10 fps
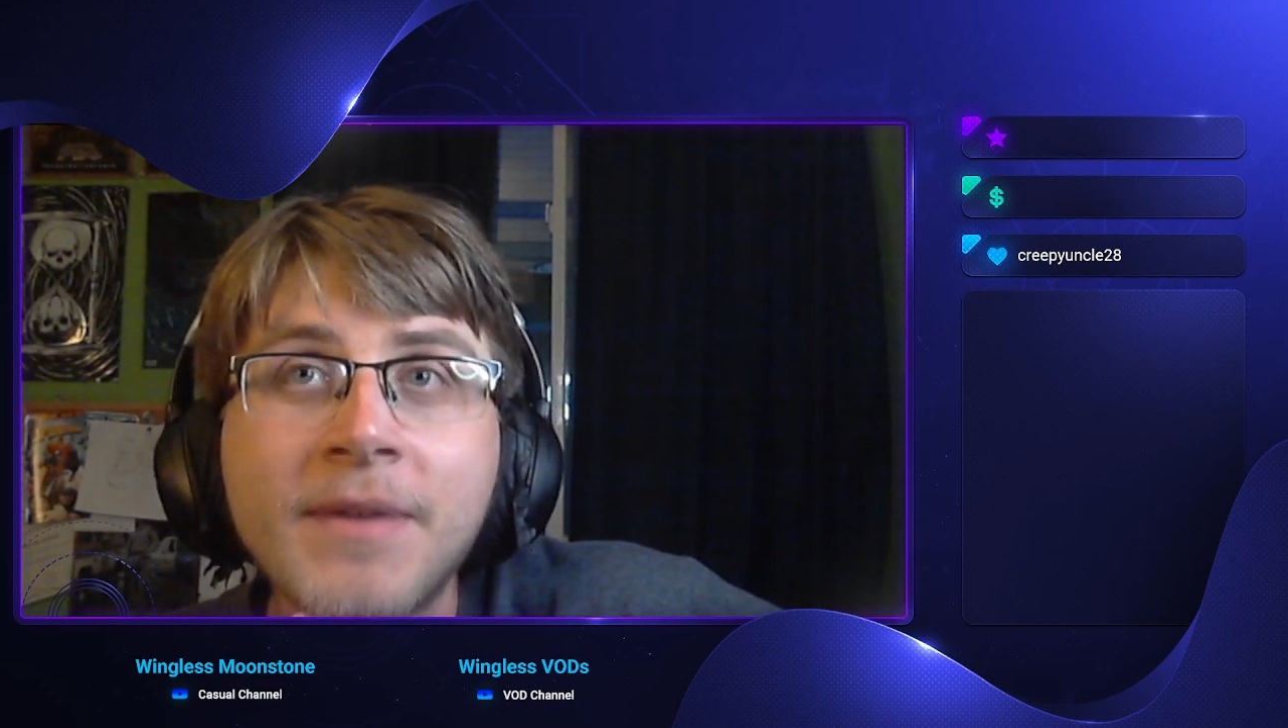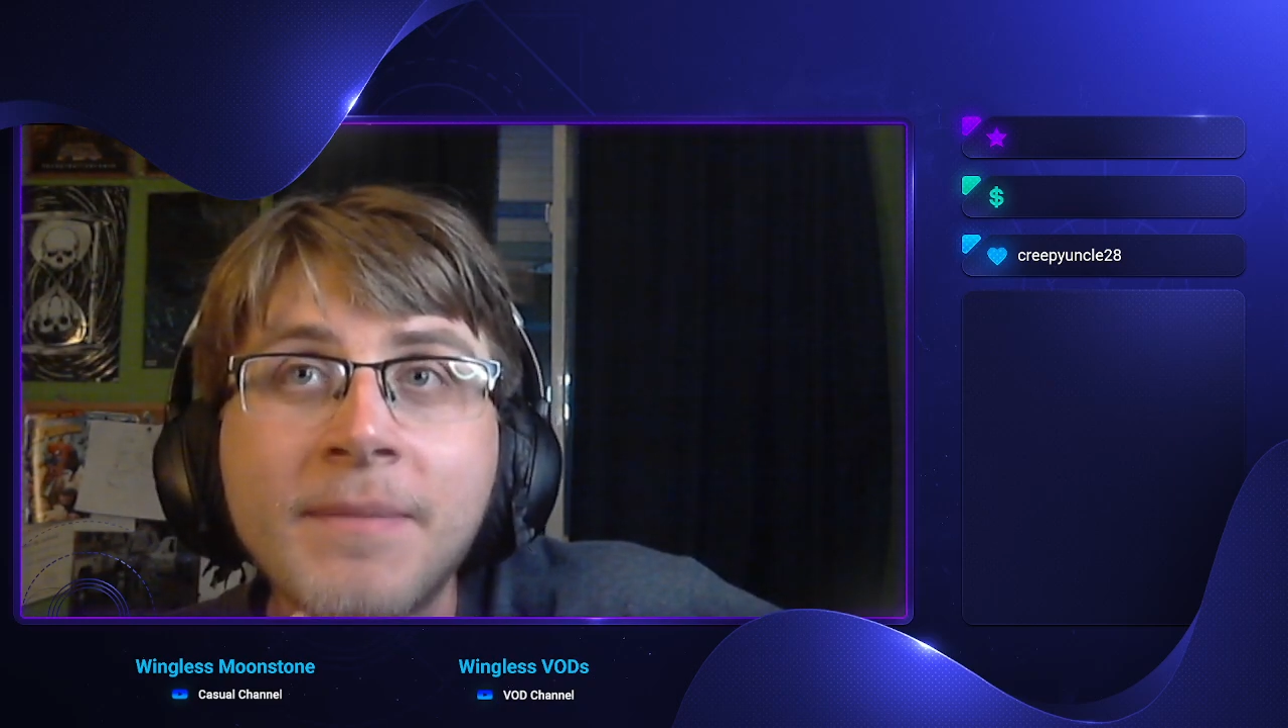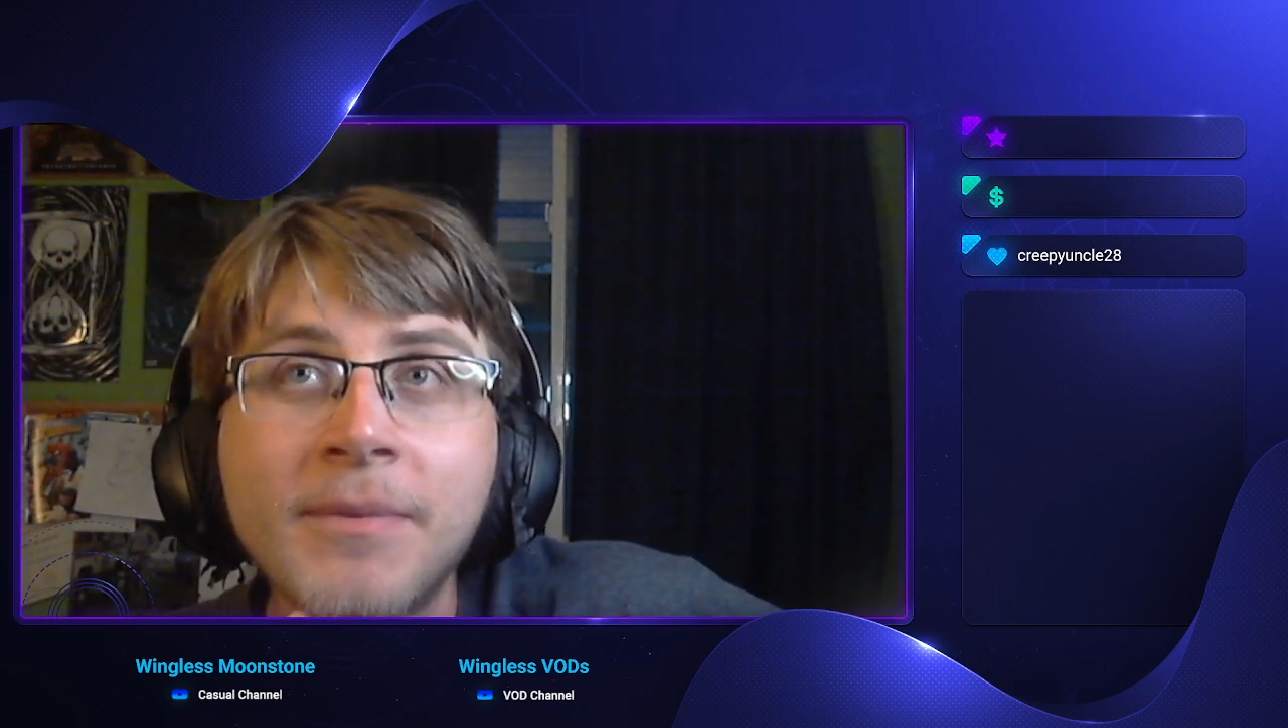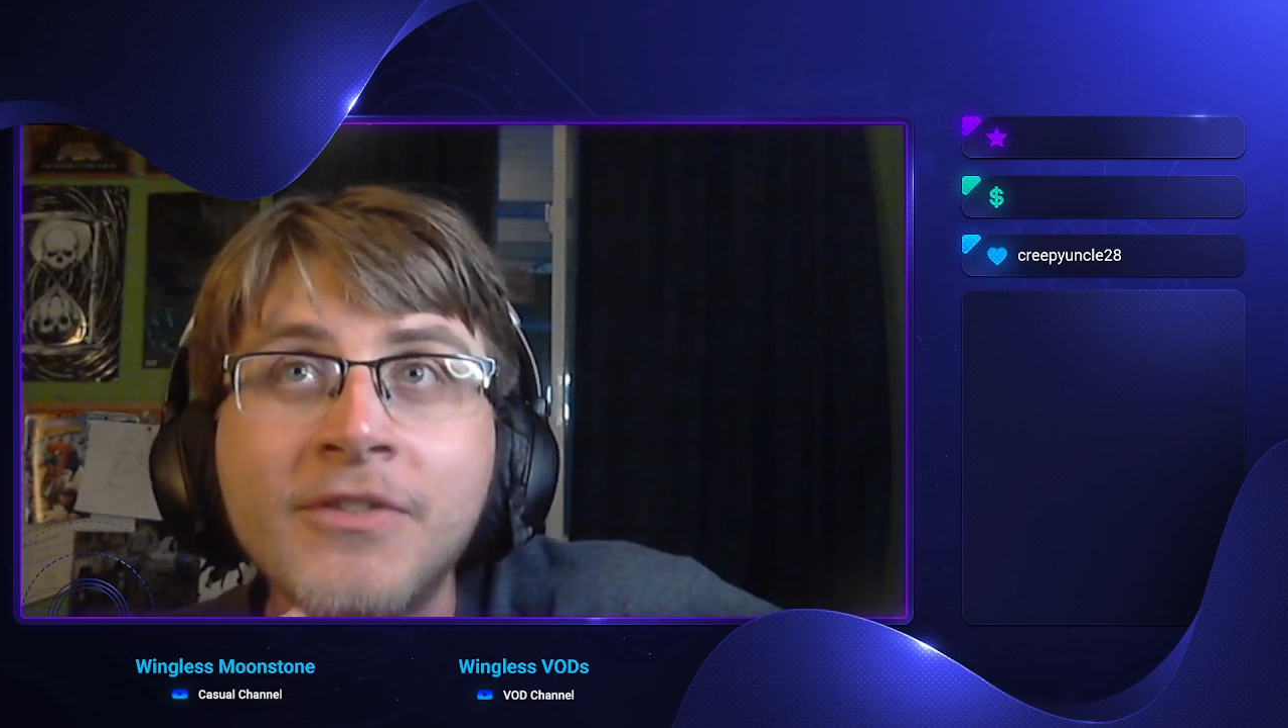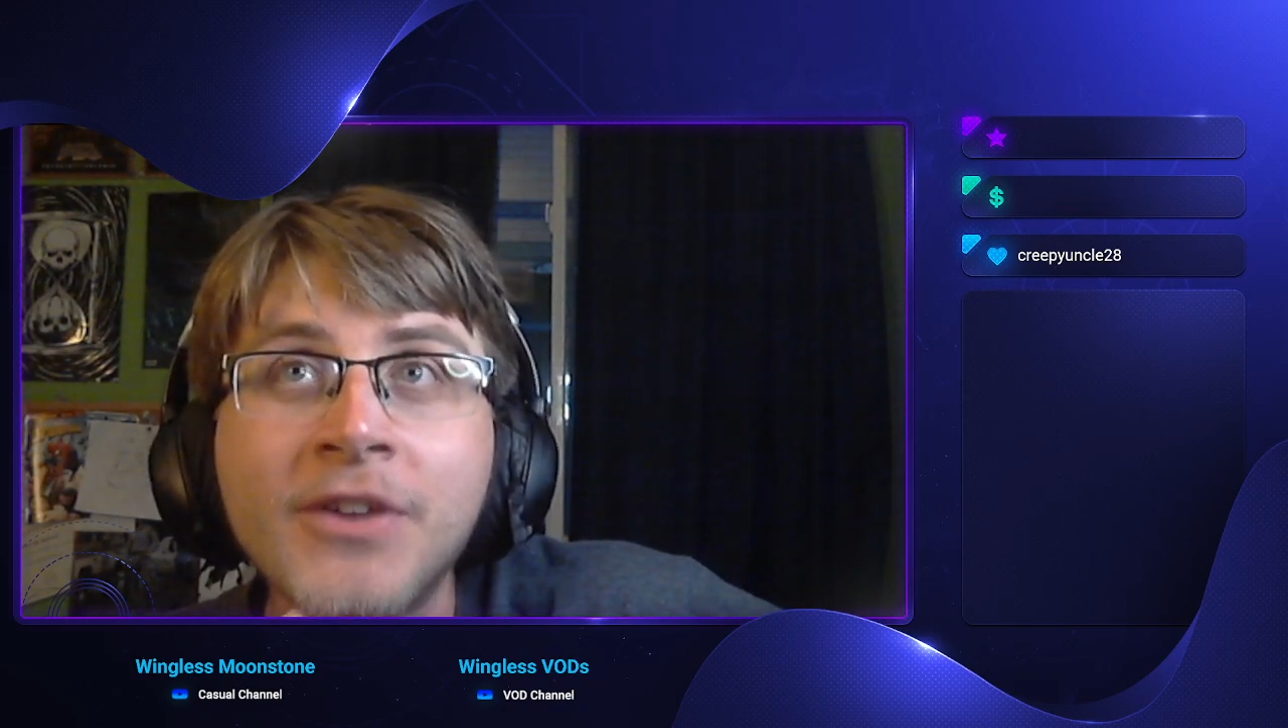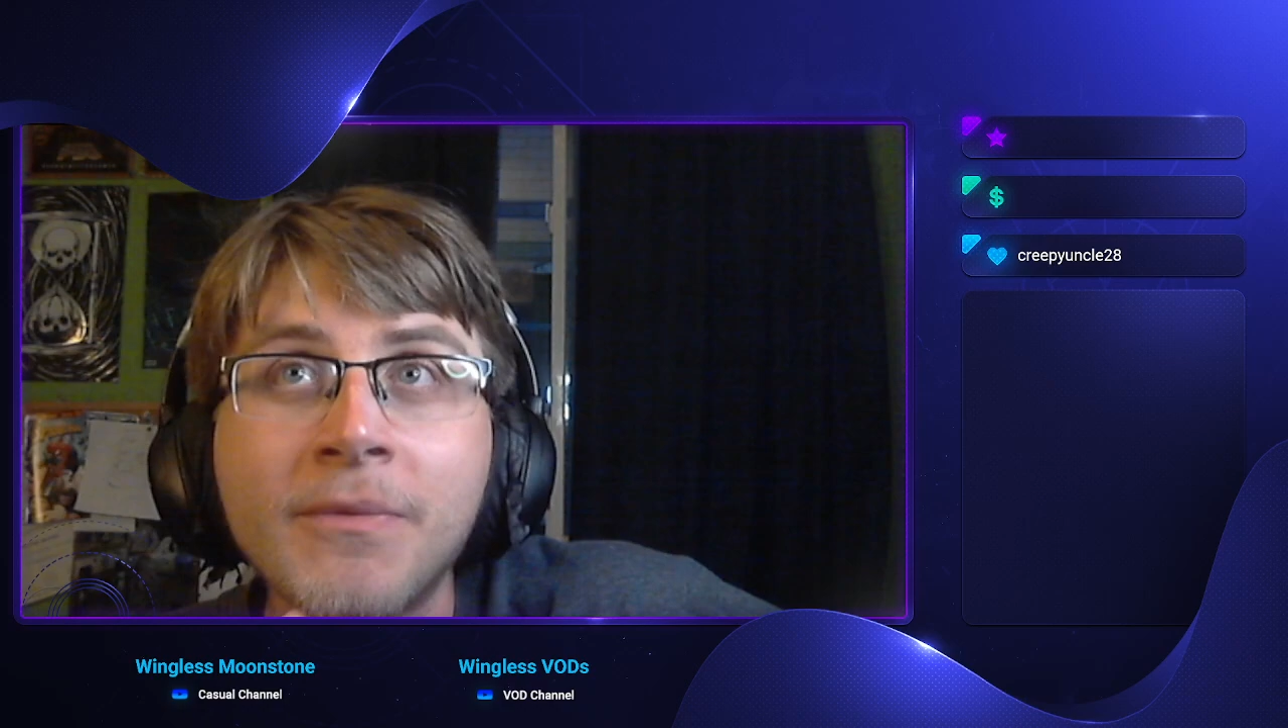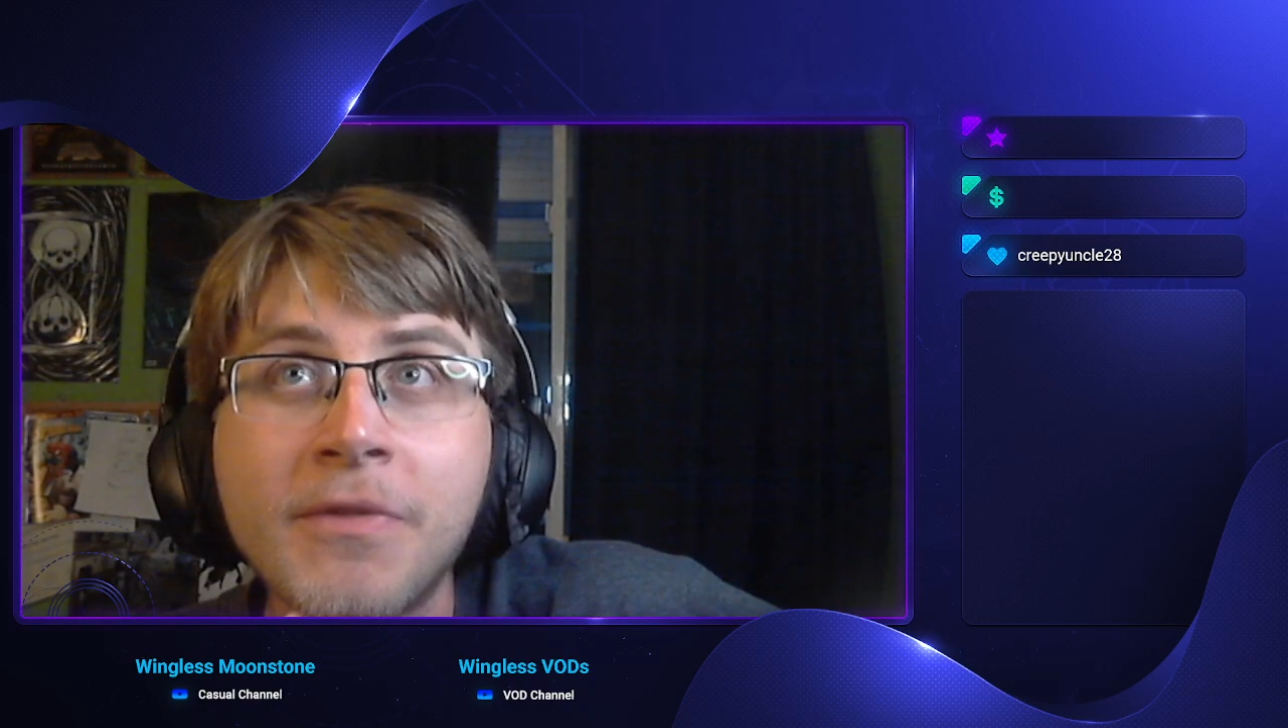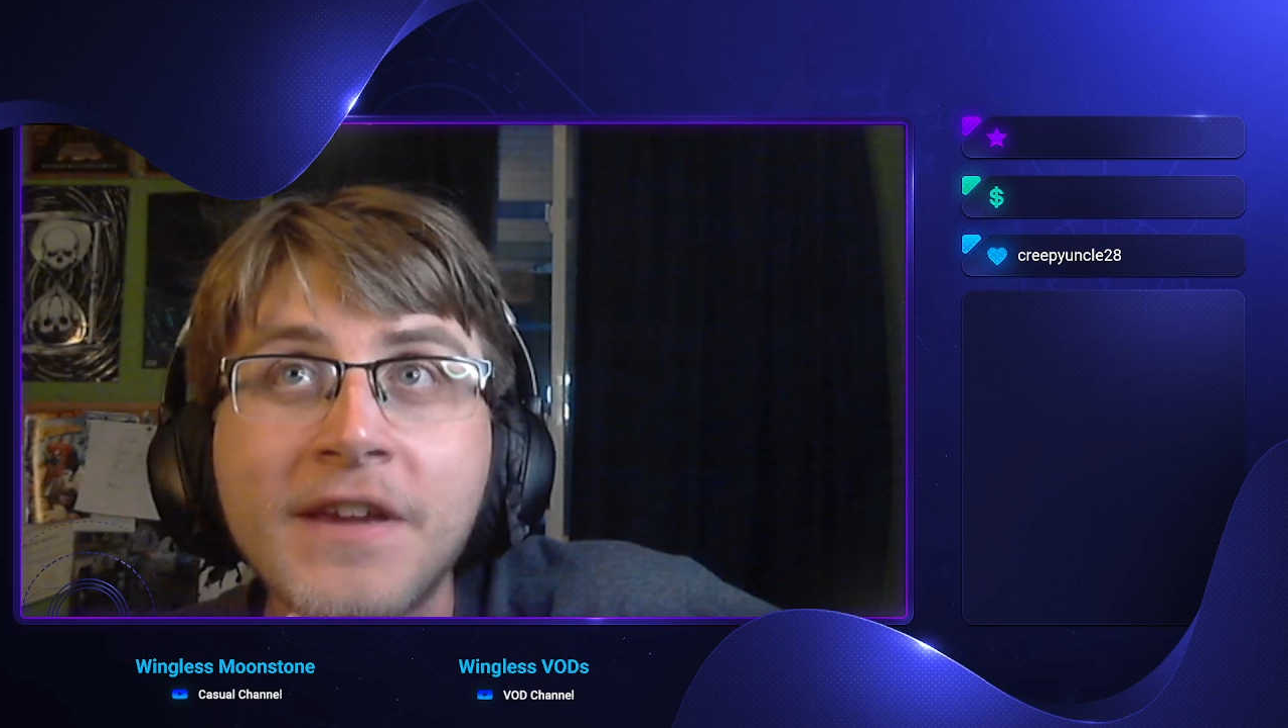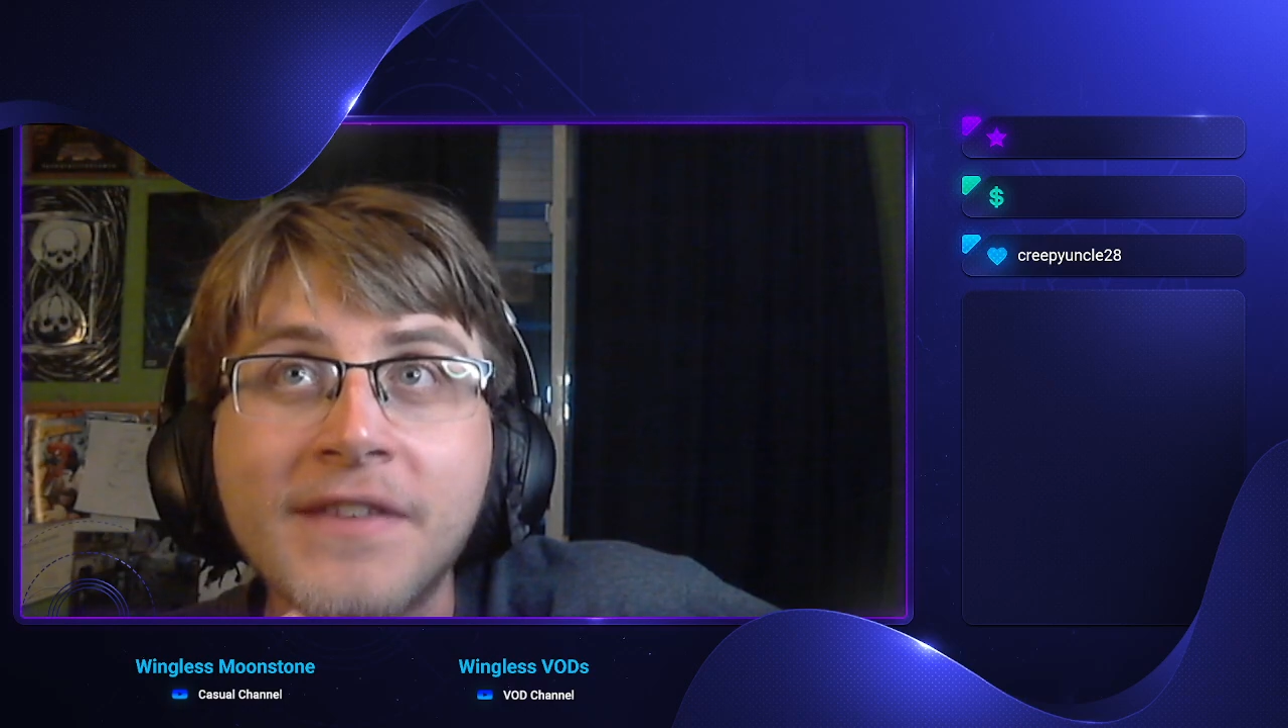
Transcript: people don't think